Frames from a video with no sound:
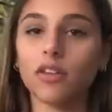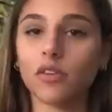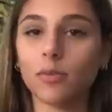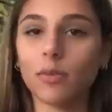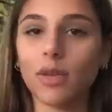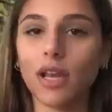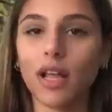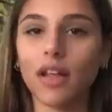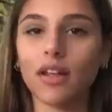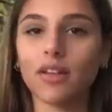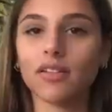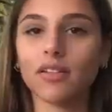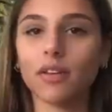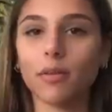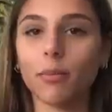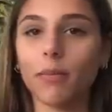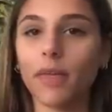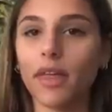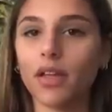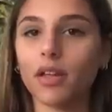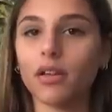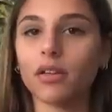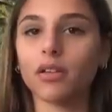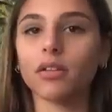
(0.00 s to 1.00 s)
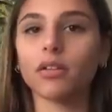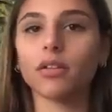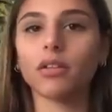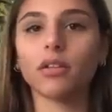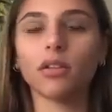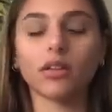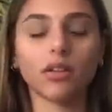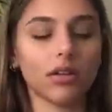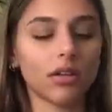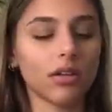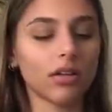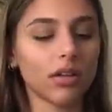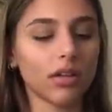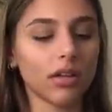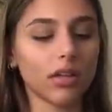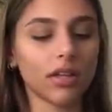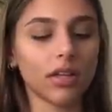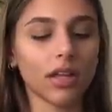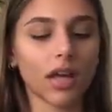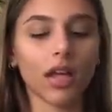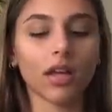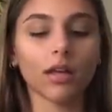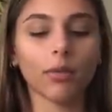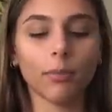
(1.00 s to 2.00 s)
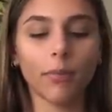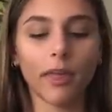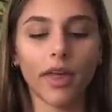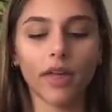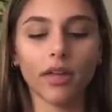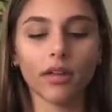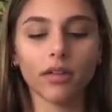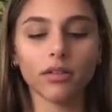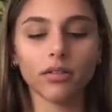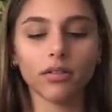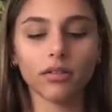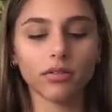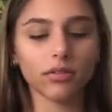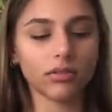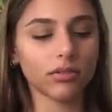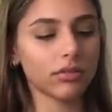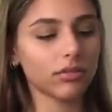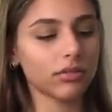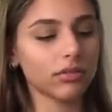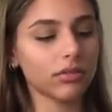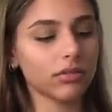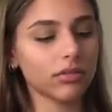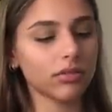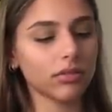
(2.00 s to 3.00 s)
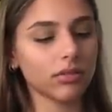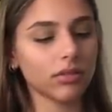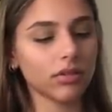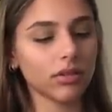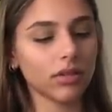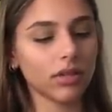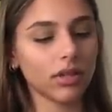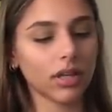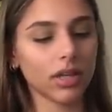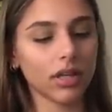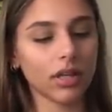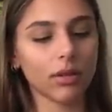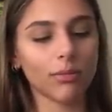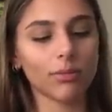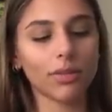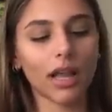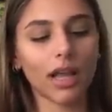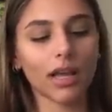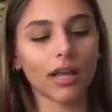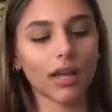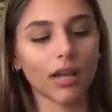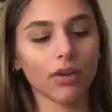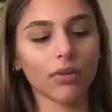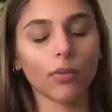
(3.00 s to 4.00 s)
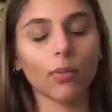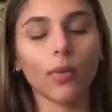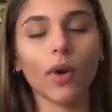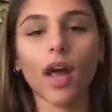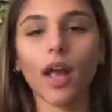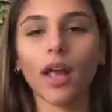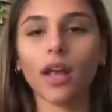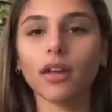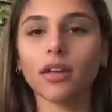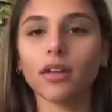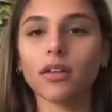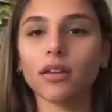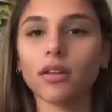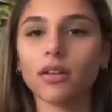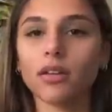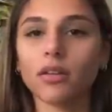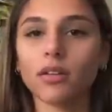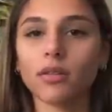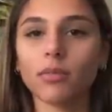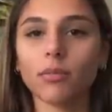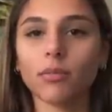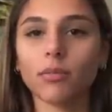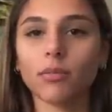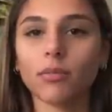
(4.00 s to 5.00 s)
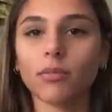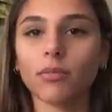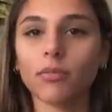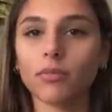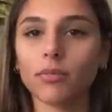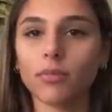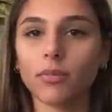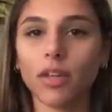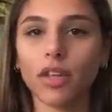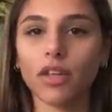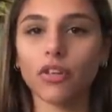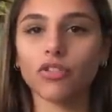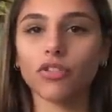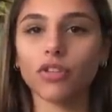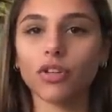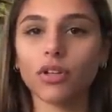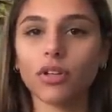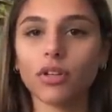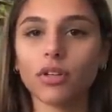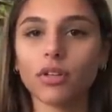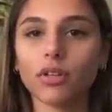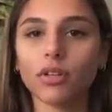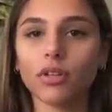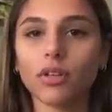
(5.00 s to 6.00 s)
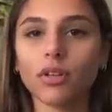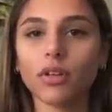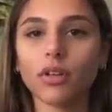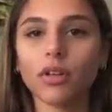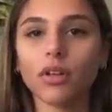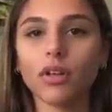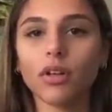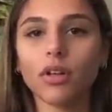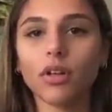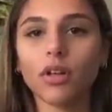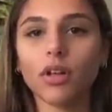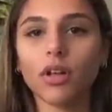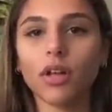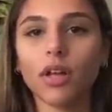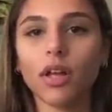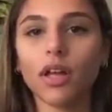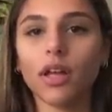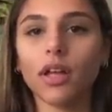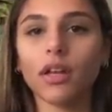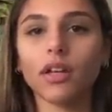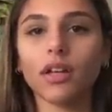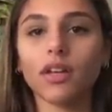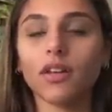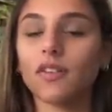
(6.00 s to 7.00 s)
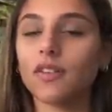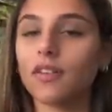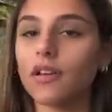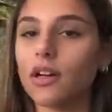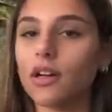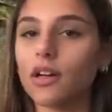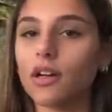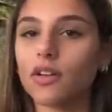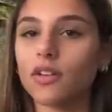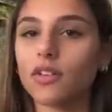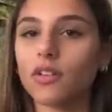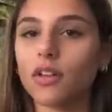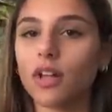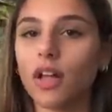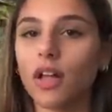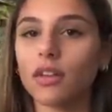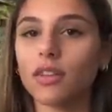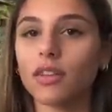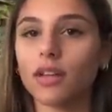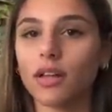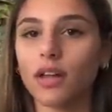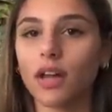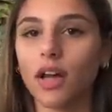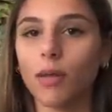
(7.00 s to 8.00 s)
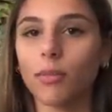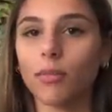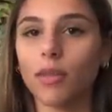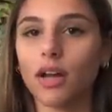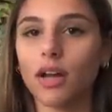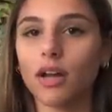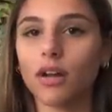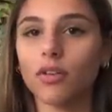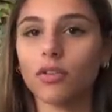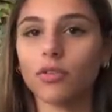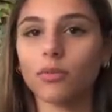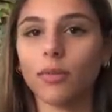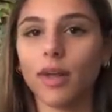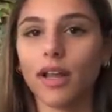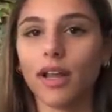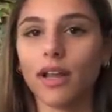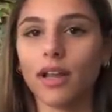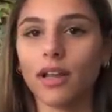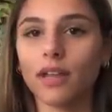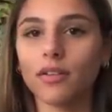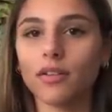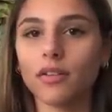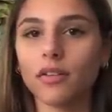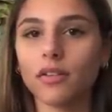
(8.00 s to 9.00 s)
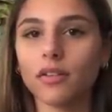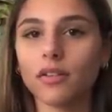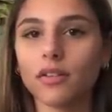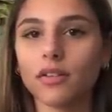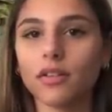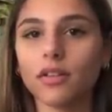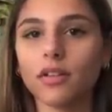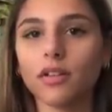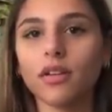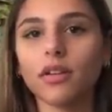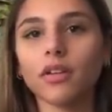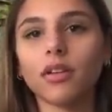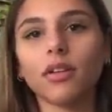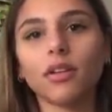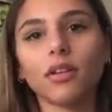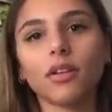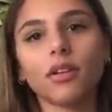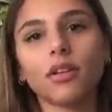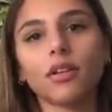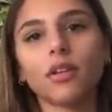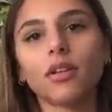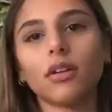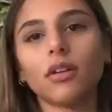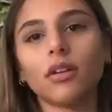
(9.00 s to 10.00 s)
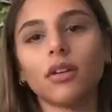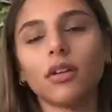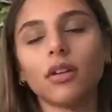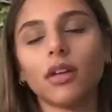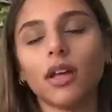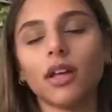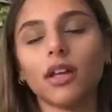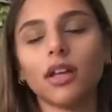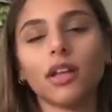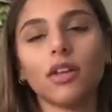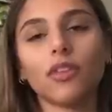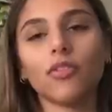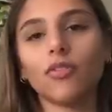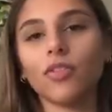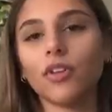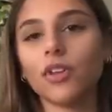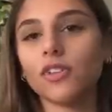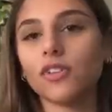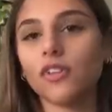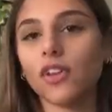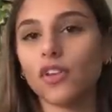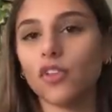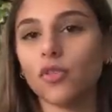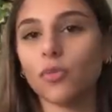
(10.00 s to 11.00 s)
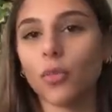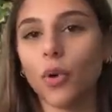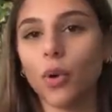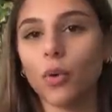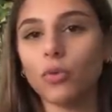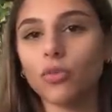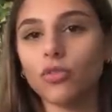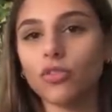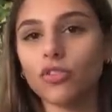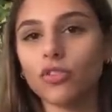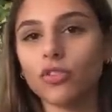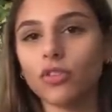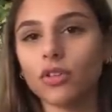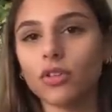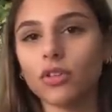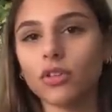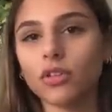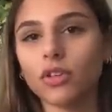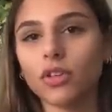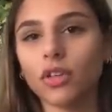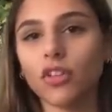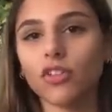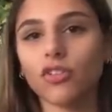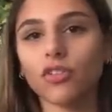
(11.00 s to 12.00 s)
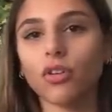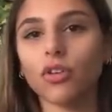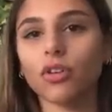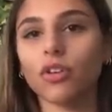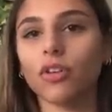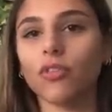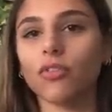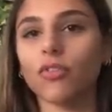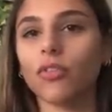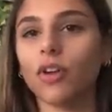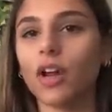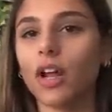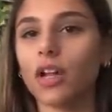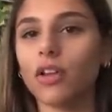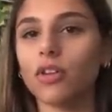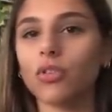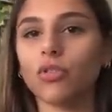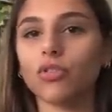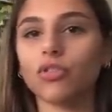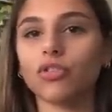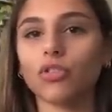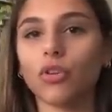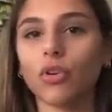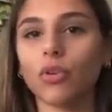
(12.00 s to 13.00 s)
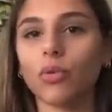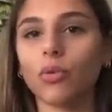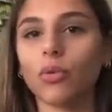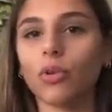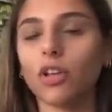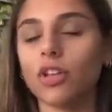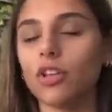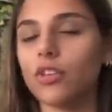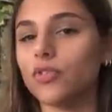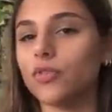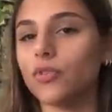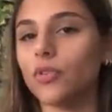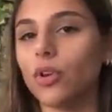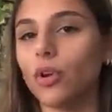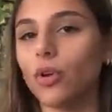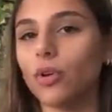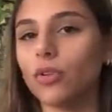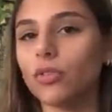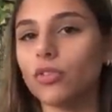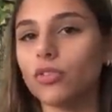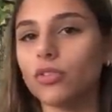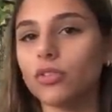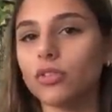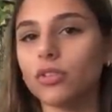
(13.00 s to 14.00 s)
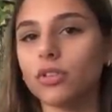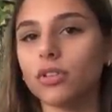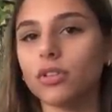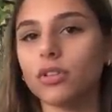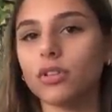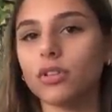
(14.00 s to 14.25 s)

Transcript: displays a male, a young male in a black and white picture. And he stares at the camera on my lens and he feels exposed. He's not afraid to show his flaws.